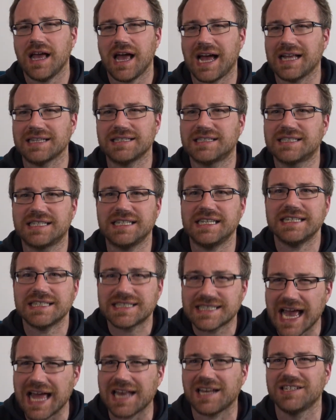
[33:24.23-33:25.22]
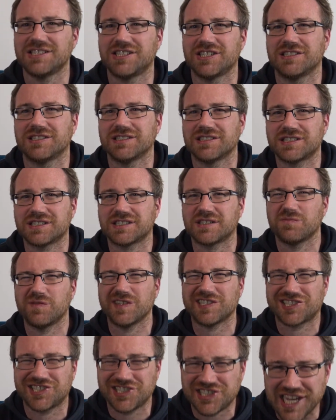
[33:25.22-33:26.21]
anti-intelligence.
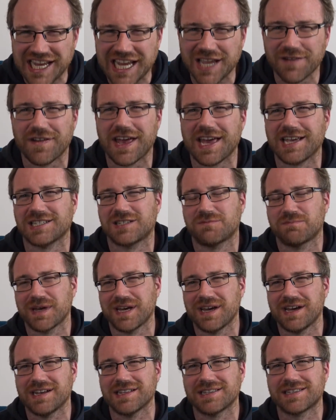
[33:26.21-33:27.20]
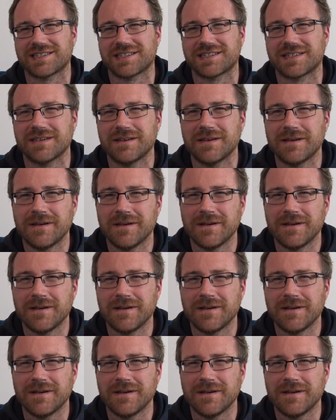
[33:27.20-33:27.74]
We're sick of experts.